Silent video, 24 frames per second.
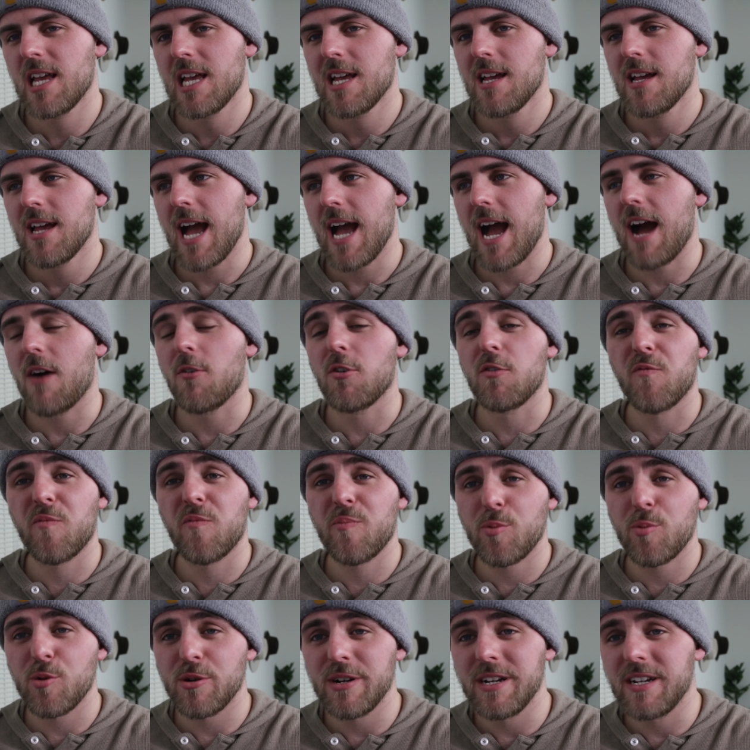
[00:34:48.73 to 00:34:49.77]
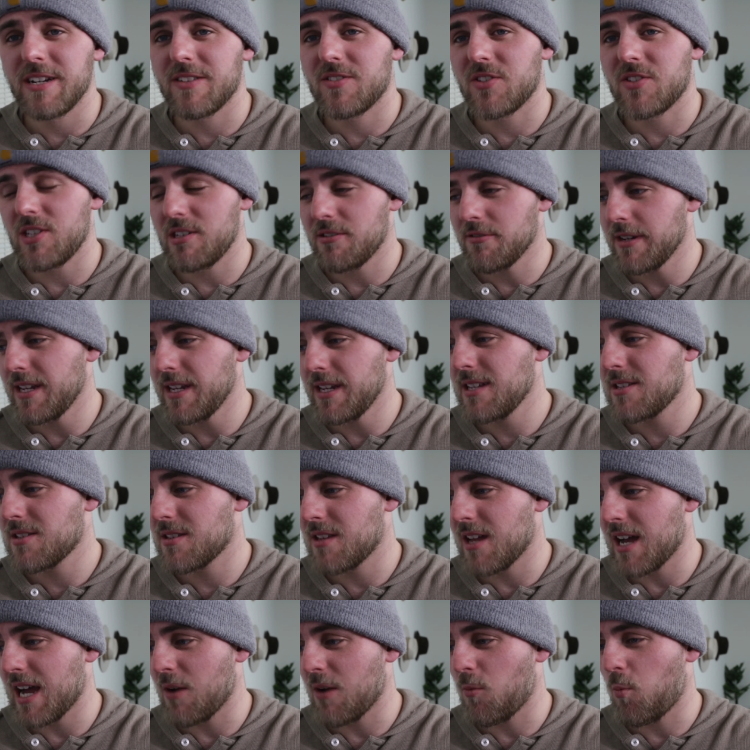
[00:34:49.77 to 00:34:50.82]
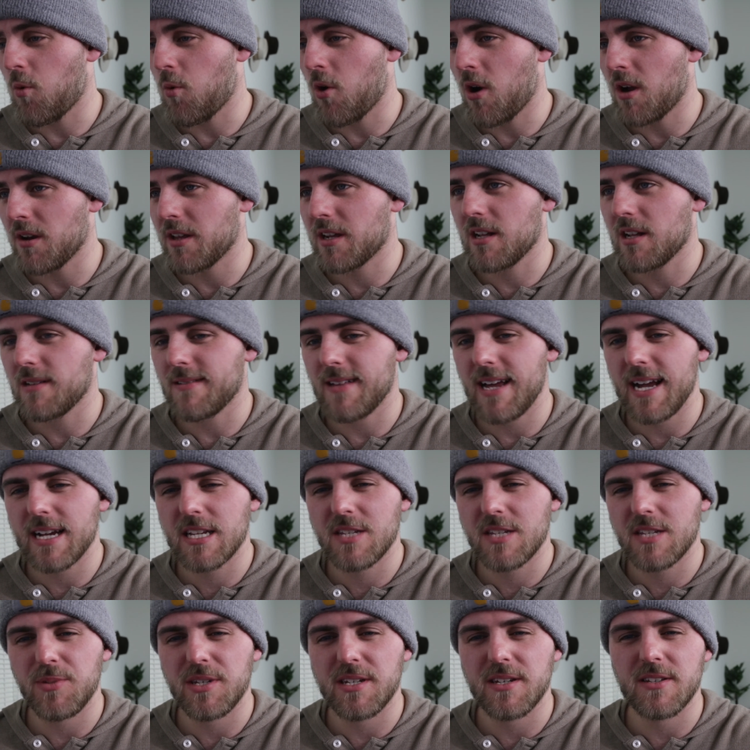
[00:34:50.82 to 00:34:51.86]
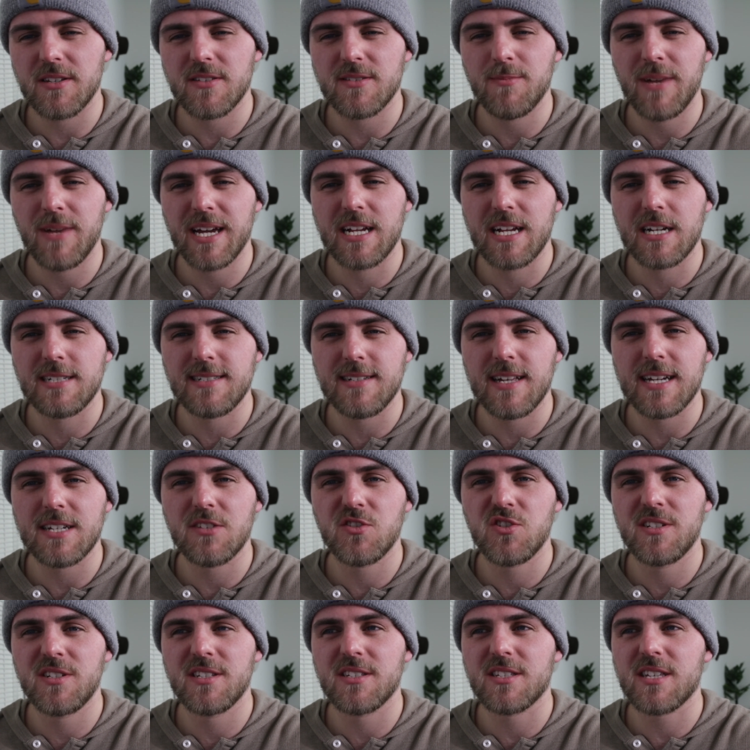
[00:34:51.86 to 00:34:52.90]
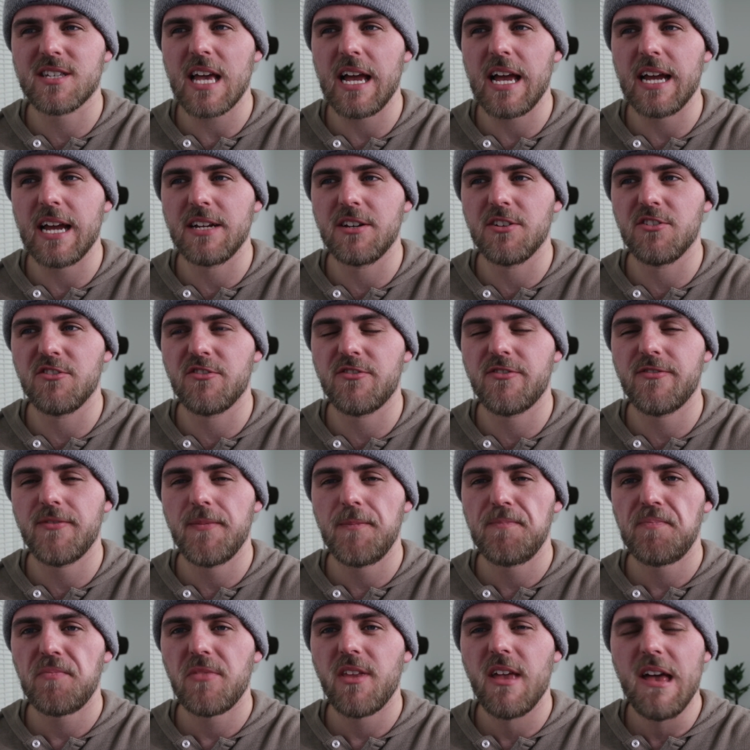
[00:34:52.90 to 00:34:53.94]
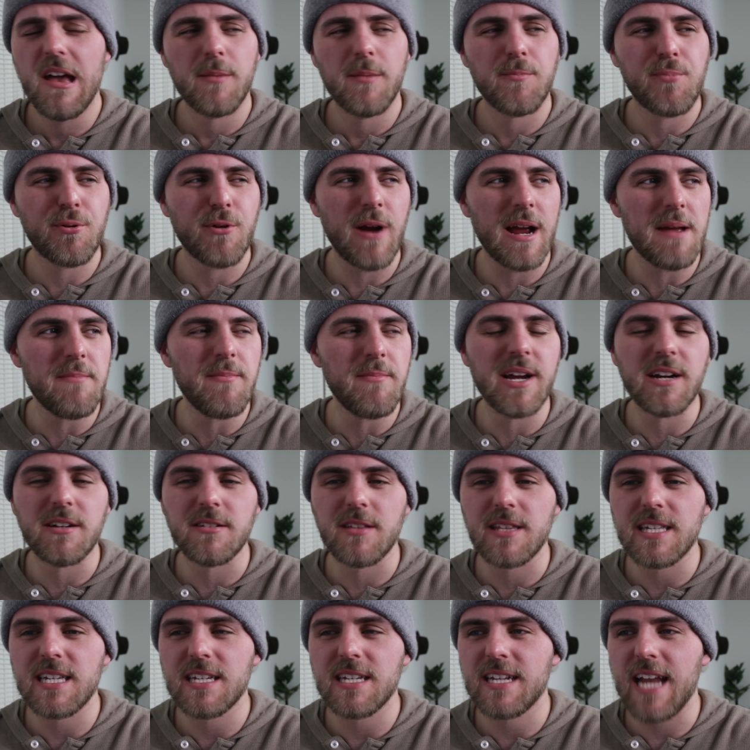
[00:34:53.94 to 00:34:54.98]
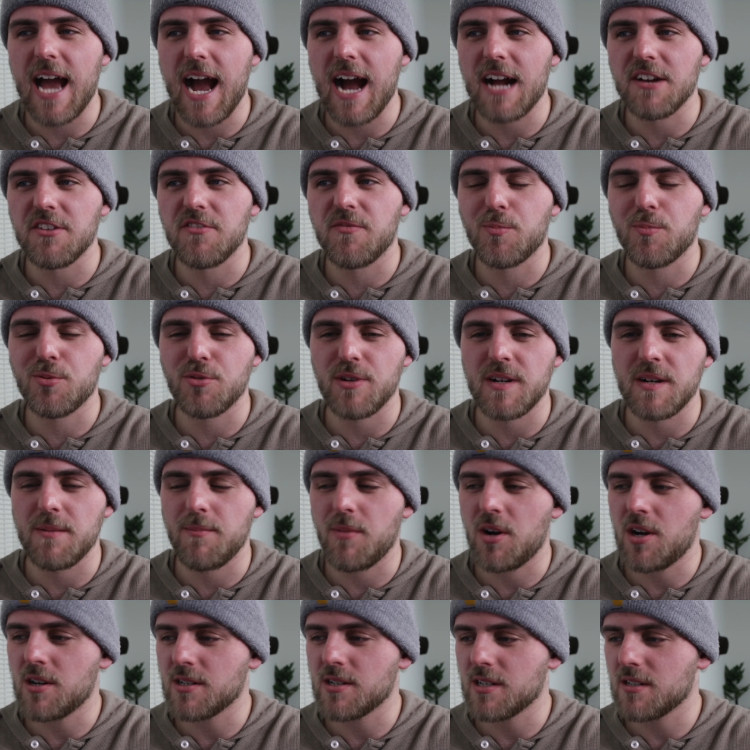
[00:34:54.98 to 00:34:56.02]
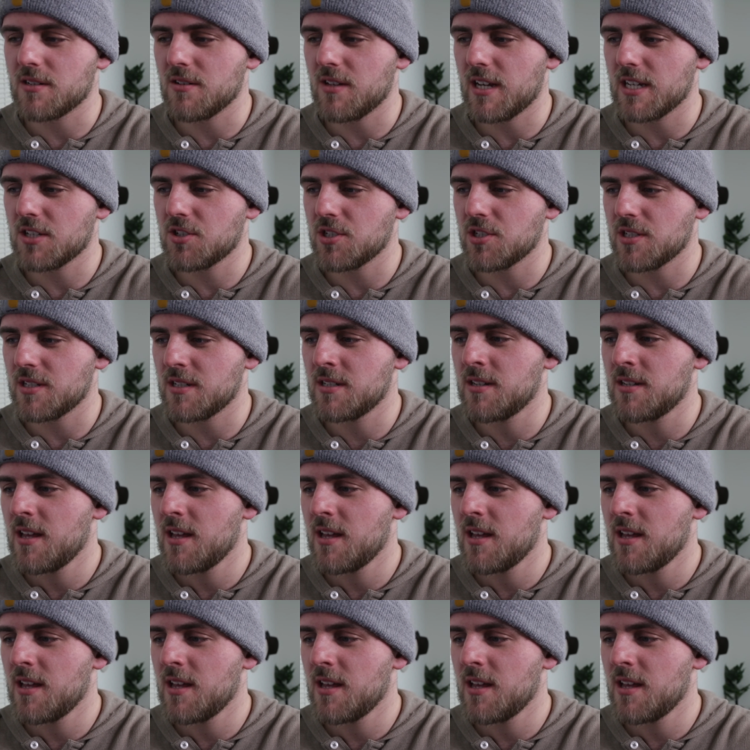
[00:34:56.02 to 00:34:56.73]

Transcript: out of print series that I want to collect, because my collection is kind of primarily an out of print manga collection.